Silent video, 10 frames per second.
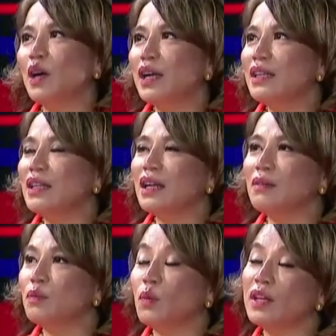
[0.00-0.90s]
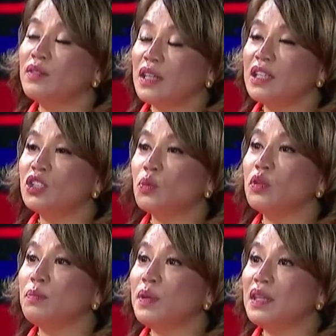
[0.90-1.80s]
one uh, one of the issue
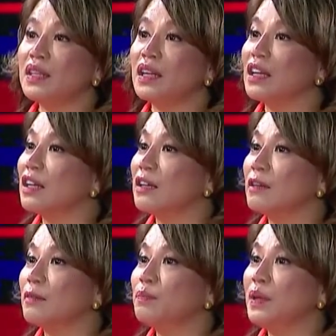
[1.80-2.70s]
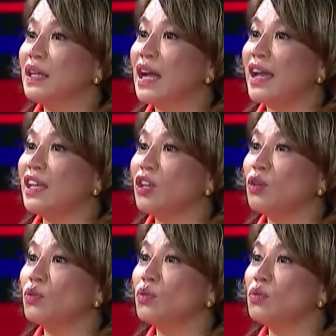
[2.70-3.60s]
would be the
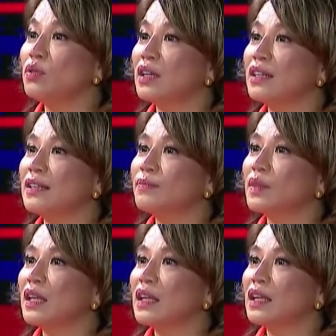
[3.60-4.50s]
BIQ, the